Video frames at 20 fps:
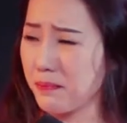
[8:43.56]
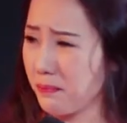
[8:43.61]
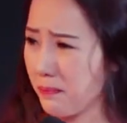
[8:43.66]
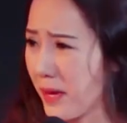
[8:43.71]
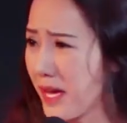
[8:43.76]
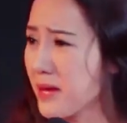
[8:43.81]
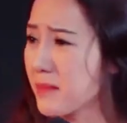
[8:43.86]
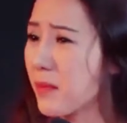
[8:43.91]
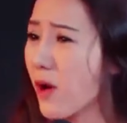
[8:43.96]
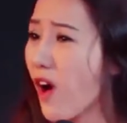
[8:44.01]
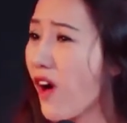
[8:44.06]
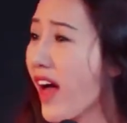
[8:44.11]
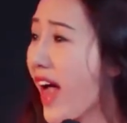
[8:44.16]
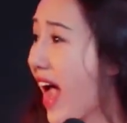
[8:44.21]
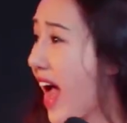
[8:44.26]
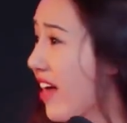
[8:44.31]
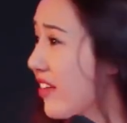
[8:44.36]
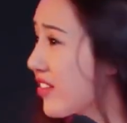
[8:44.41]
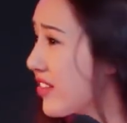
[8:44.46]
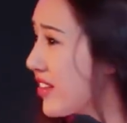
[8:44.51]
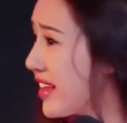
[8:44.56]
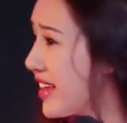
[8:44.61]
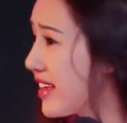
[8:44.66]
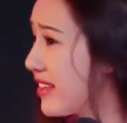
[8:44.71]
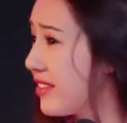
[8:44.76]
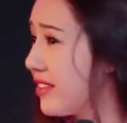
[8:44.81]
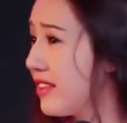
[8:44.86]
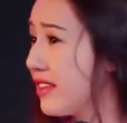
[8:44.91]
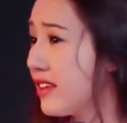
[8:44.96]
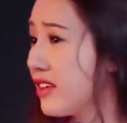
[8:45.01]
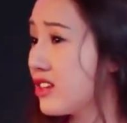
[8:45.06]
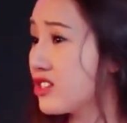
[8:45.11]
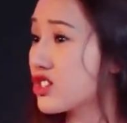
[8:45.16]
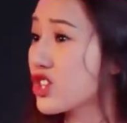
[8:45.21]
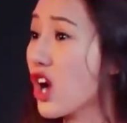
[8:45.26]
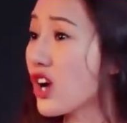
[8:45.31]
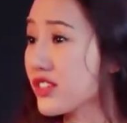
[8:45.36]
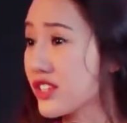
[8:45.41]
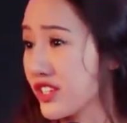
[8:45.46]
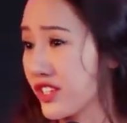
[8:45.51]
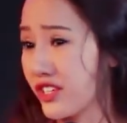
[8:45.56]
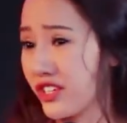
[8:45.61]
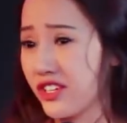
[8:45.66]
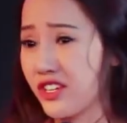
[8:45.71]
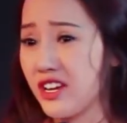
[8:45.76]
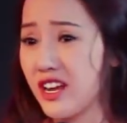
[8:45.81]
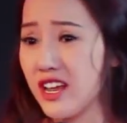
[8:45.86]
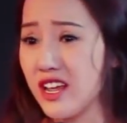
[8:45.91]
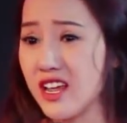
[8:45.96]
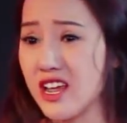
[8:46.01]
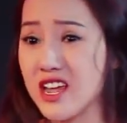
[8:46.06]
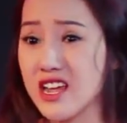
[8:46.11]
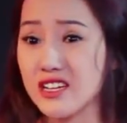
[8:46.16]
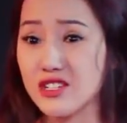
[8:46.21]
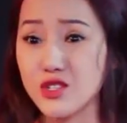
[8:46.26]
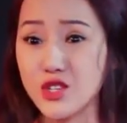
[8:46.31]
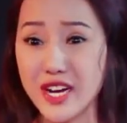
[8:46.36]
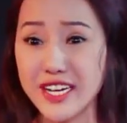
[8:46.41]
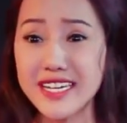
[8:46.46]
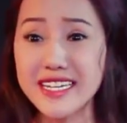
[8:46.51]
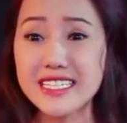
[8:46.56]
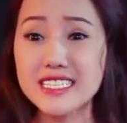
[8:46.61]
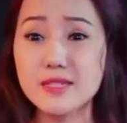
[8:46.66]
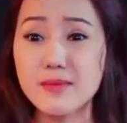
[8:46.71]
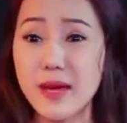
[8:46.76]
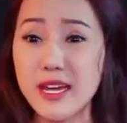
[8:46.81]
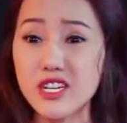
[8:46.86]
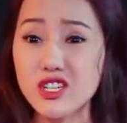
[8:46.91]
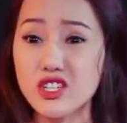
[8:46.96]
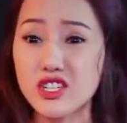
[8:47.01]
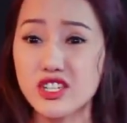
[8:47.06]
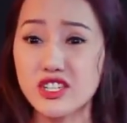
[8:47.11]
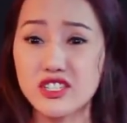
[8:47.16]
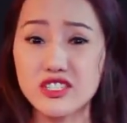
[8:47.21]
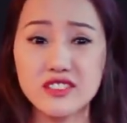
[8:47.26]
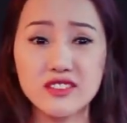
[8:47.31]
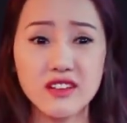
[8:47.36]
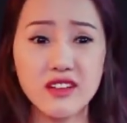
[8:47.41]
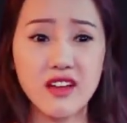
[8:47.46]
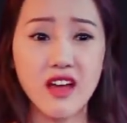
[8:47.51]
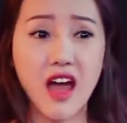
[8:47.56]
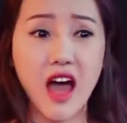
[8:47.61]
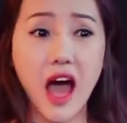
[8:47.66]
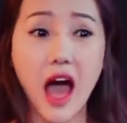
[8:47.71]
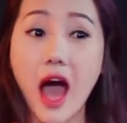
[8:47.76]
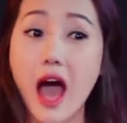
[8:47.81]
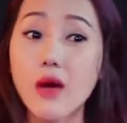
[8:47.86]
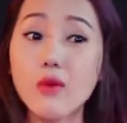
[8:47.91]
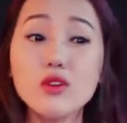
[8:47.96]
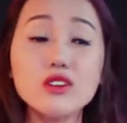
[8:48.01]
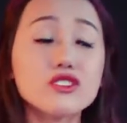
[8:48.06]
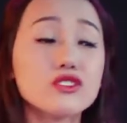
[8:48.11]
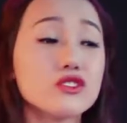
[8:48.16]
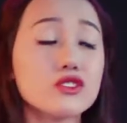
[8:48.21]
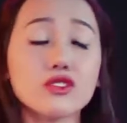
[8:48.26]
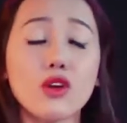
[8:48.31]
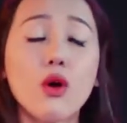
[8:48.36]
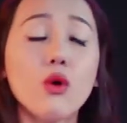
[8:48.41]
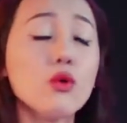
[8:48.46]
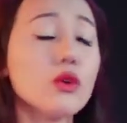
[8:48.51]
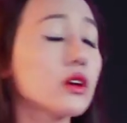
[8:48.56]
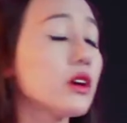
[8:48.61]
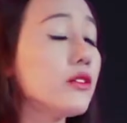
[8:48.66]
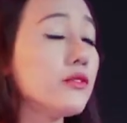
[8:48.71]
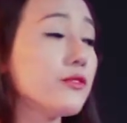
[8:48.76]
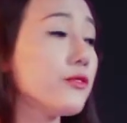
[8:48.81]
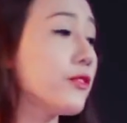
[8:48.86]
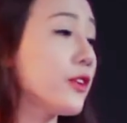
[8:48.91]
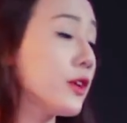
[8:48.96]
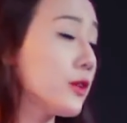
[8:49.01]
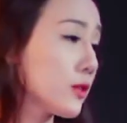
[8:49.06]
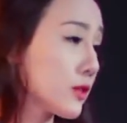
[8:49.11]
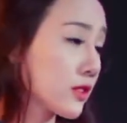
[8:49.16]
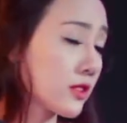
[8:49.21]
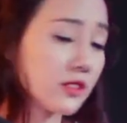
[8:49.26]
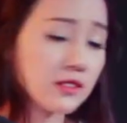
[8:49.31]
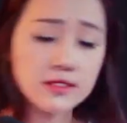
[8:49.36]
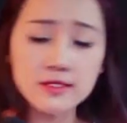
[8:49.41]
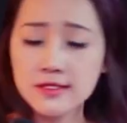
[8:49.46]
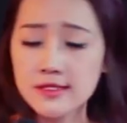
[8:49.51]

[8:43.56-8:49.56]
Ping pong athlete, doctor, Chinese majors. I was so confused.